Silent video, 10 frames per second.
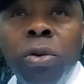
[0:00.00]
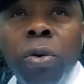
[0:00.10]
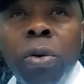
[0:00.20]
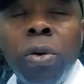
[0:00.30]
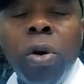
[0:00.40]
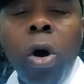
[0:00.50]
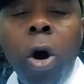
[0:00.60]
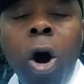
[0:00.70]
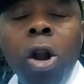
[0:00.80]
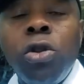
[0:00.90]
you,
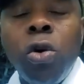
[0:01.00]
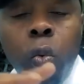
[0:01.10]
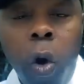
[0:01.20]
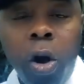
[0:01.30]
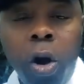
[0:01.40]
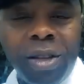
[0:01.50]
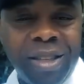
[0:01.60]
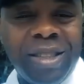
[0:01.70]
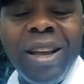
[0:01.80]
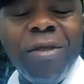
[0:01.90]
all the world
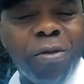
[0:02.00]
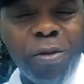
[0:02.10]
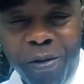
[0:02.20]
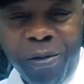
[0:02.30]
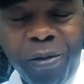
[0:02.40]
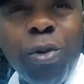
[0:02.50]
is involved.